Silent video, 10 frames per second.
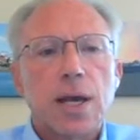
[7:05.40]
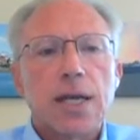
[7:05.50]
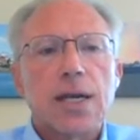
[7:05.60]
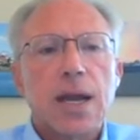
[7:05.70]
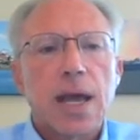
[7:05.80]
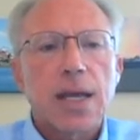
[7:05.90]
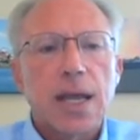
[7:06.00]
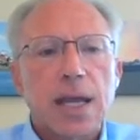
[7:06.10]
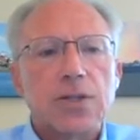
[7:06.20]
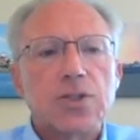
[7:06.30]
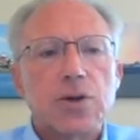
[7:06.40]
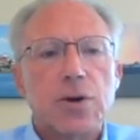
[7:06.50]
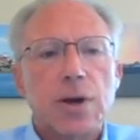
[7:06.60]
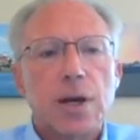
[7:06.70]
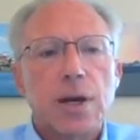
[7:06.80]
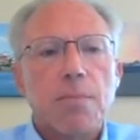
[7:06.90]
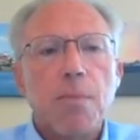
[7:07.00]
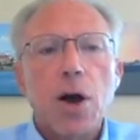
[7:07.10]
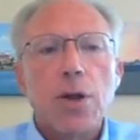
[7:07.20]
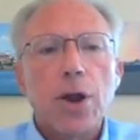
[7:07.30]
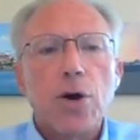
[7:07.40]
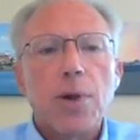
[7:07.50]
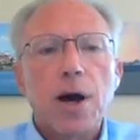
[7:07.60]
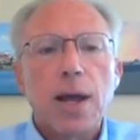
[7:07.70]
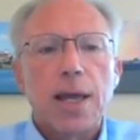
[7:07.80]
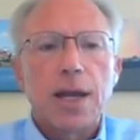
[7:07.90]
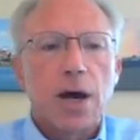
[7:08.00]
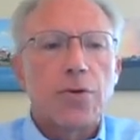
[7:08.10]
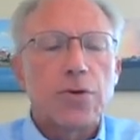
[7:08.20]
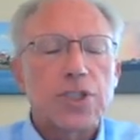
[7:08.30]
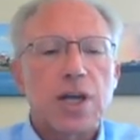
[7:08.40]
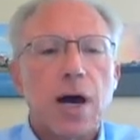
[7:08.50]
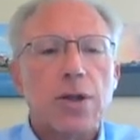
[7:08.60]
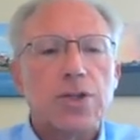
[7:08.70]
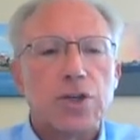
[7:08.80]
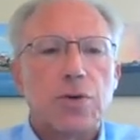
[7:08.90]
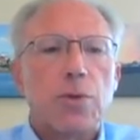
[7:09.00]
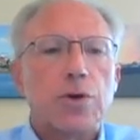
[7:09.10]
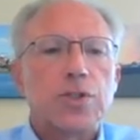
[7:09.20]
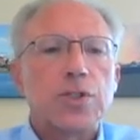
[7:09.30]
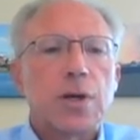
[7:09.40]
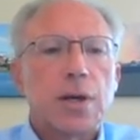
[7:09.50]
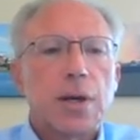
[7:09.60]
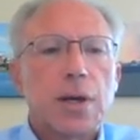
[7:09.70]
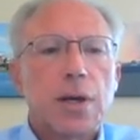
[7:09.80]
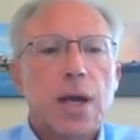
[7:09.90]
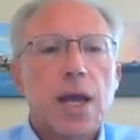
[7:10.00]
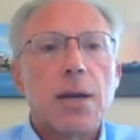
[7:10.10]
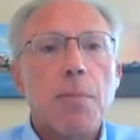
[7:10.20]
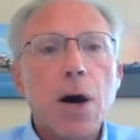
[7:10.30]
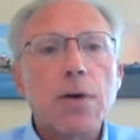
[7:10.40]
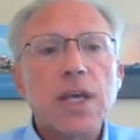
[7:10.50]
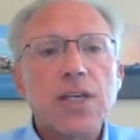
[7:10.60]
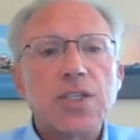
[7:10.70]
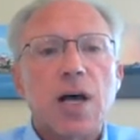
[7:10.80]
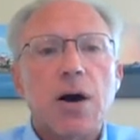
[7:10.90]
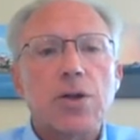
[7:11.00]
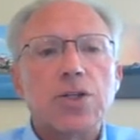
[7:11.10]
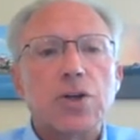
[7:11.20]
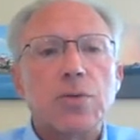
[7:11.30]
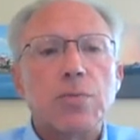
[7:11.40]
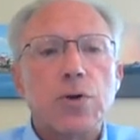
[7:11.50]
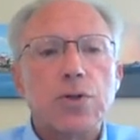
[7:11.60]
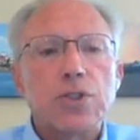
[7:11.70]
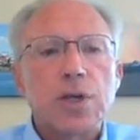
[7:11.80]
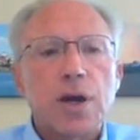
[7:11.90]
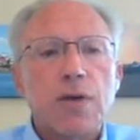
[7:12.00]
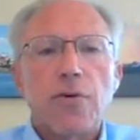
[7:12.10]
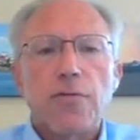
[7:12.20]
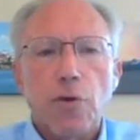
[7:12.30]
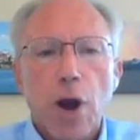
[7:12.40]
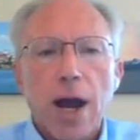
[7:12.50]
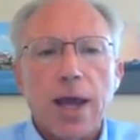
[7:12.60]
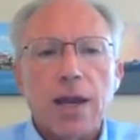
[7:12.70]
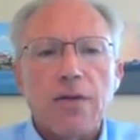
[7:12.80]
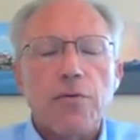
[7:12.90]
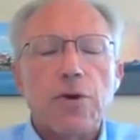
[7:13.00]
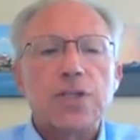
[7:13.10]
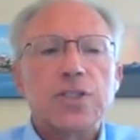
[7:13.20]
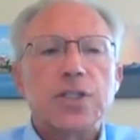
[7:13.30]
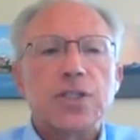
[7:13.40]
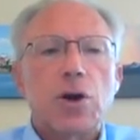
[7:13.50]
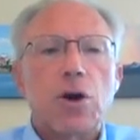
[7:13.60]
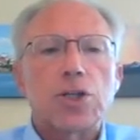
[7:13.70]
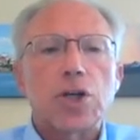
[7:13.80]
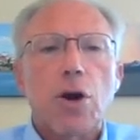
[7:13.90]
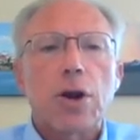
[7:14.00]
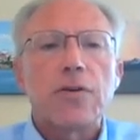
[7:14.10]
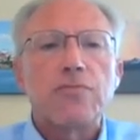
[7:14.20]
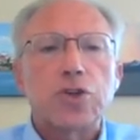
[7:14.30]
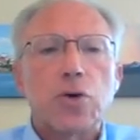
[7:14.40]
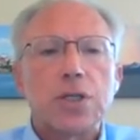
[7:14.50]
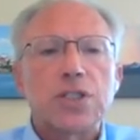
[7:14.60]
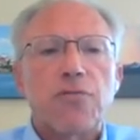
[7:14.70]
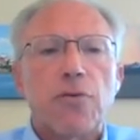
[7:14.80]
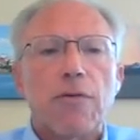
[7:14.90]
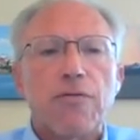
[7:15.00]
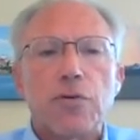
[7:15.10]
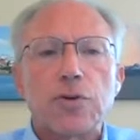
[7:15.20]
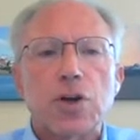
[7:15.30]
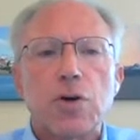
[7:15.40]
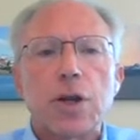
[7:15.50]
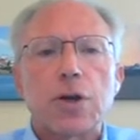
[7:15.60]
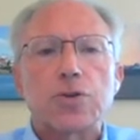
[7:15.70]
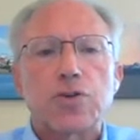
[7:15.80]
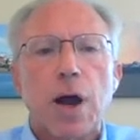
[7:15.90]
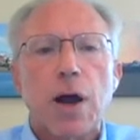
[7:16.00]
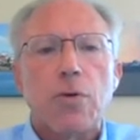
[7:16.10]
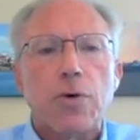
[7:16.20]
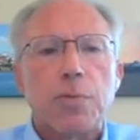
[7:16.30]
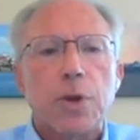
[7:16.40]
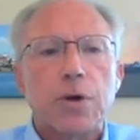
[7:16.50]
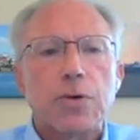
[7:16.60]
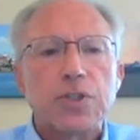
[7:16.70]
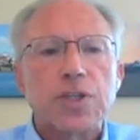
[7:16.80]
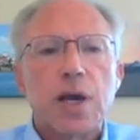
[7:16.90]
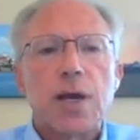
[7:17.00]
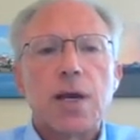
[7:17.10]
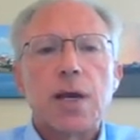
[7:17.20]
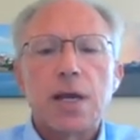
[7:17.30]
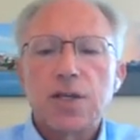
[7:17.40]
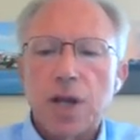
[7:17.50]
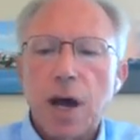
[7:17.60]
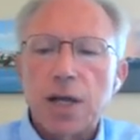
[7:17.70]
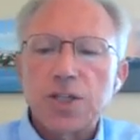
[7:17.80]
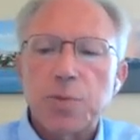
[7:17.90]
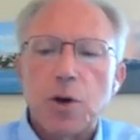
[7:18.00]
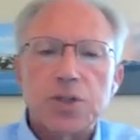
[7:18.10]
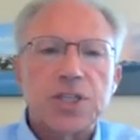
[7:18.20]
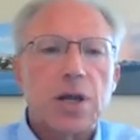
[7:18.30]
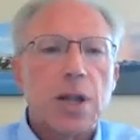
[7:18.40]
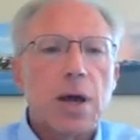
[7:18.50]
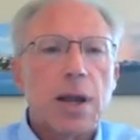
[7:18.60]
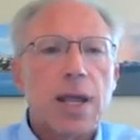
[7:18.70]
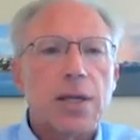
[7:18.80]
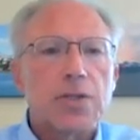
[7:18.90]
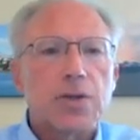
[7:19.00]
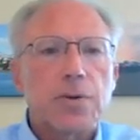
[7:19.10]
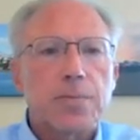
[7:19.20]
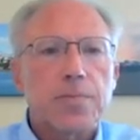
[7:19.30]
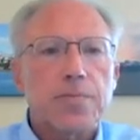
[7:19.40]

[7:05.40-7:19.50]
head and neck cancer, melanoma, and other solid tumors. And among these solid tumors, for a variety of reasons, our target of choice for our first clinical trial with Mills is non-small cell lung cancer.